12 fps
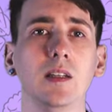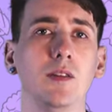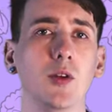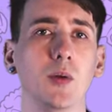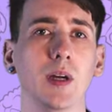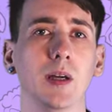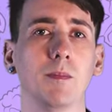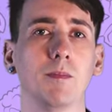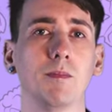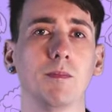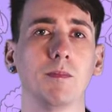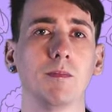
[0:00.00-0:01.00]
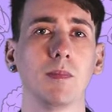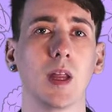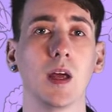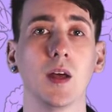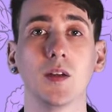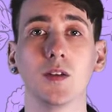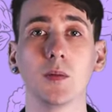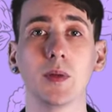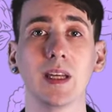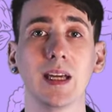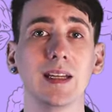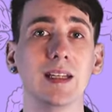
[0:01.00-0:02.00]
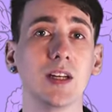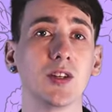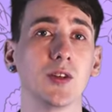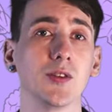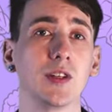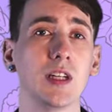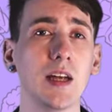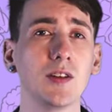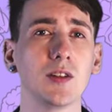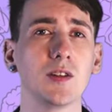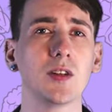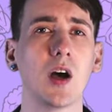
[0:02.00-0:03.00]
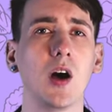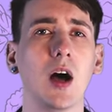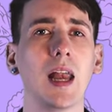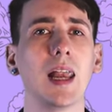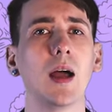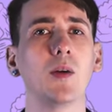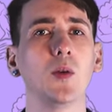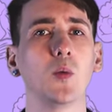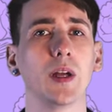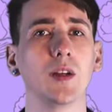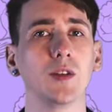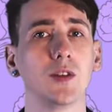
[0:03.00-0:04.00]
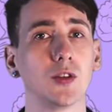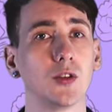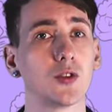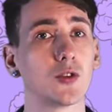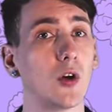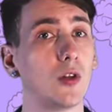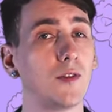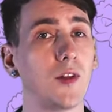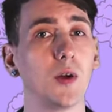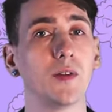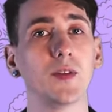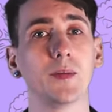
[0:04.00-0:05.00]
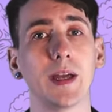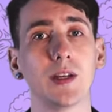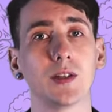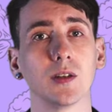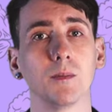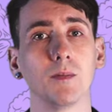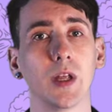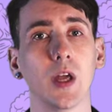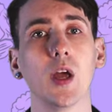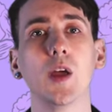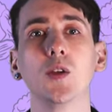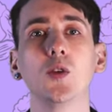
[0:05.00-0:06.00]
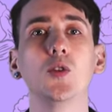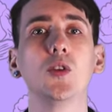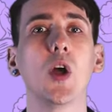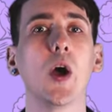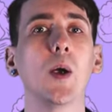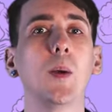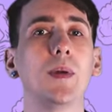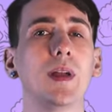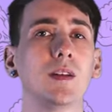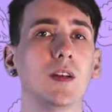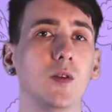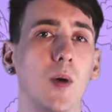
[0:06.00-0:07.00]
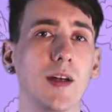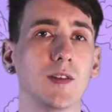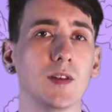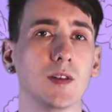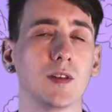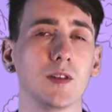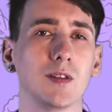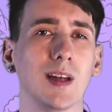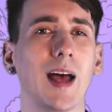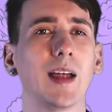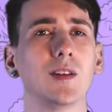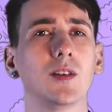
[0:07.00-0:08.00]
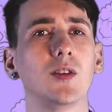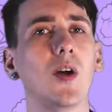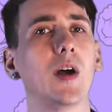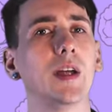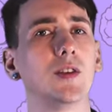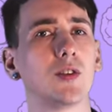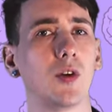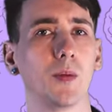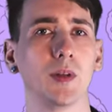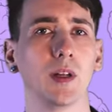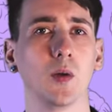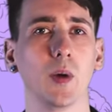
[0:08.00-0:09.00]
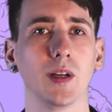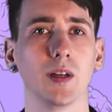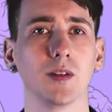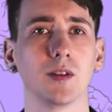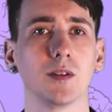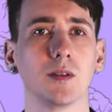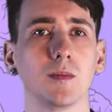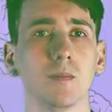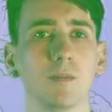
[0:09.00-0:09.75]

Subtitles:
interviewee. Some of the additional suggestions are allowing the witness to control the flow of information, using open-ended questions, and not interrupting the witness.